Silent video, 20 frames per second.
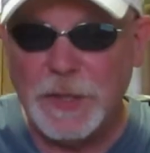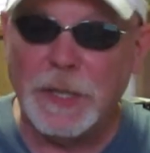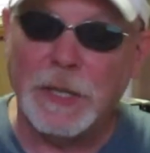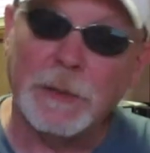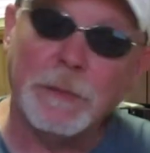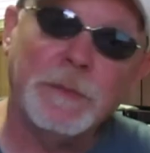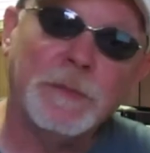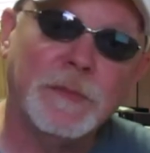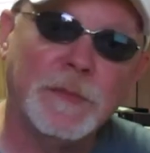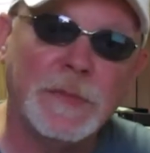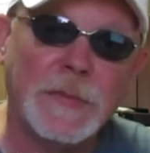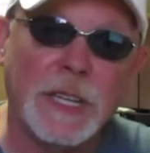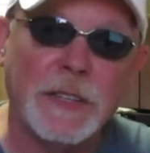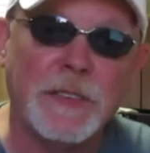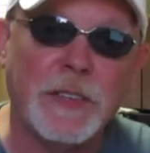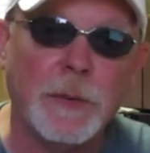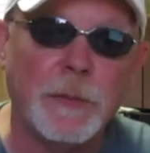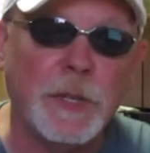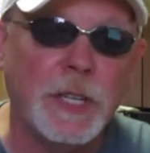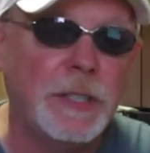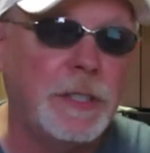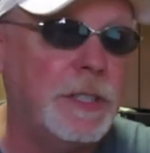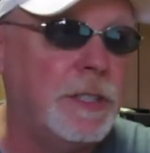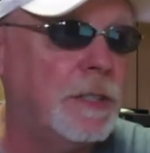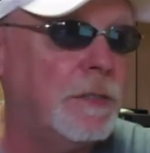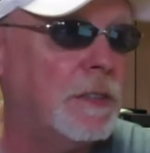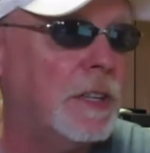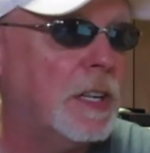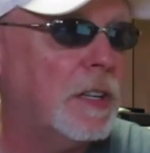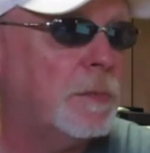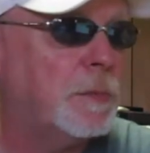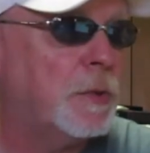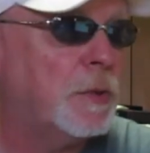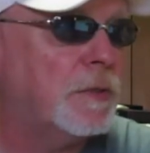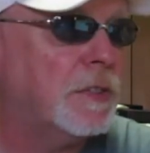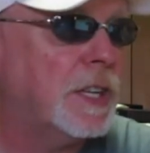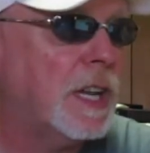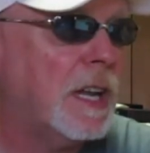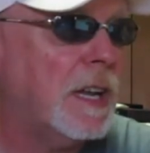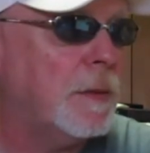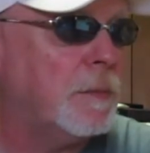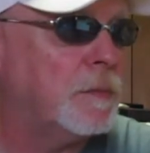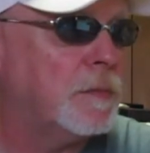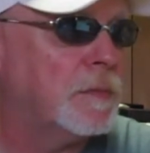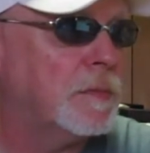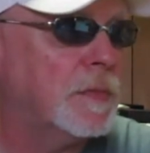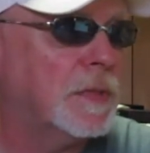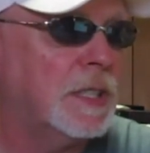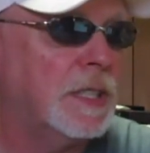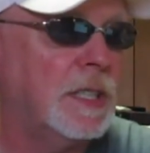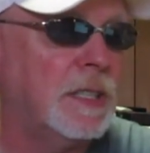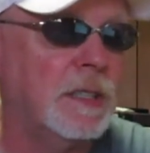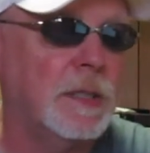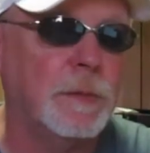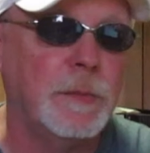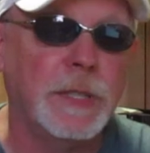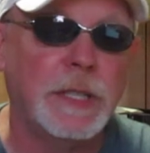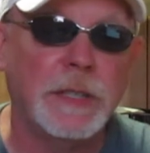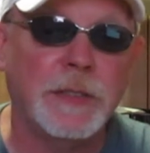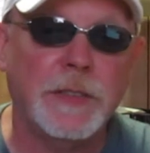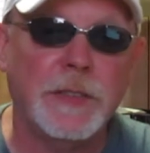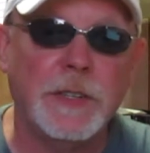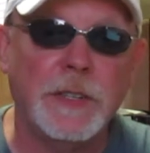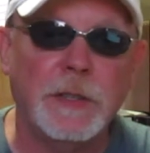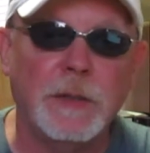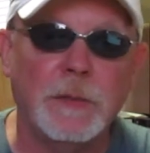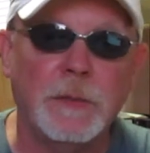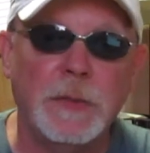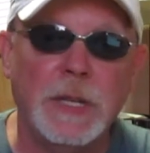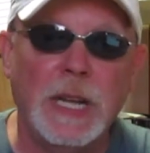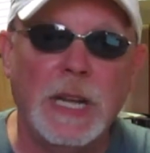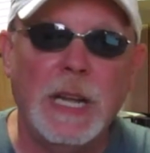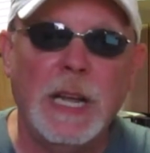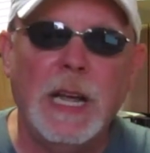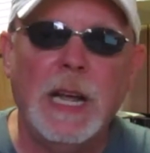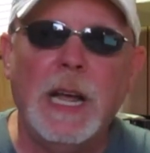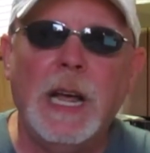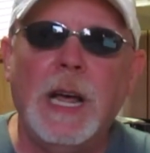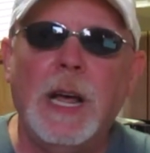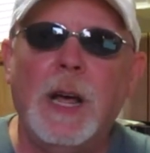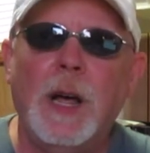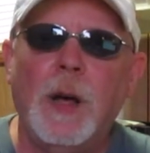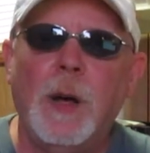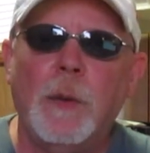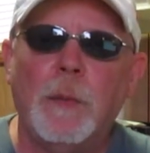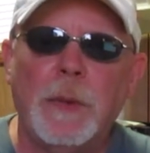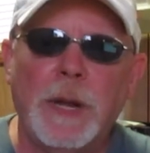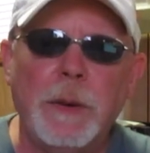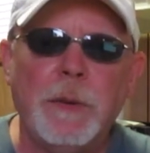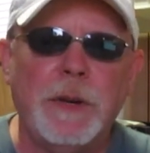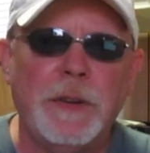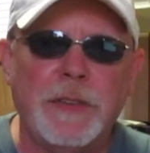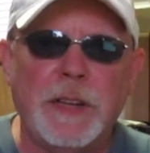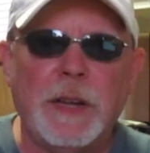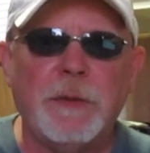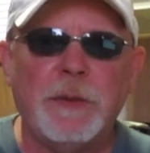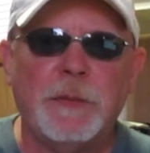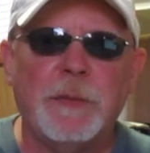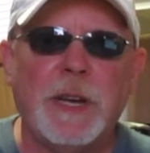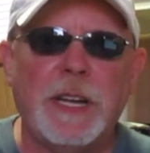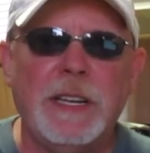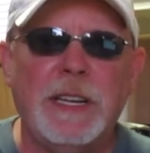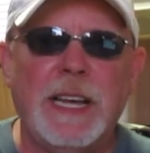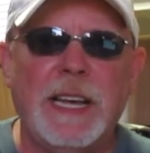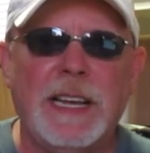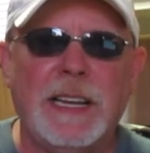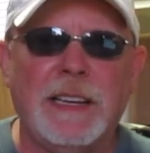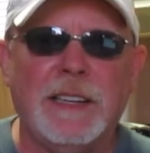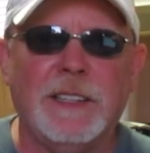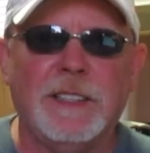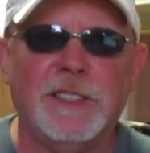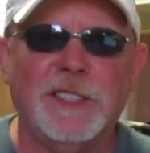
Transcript: you know, that's something that you develop over time, that little bit of skill. But anyways, that was my day.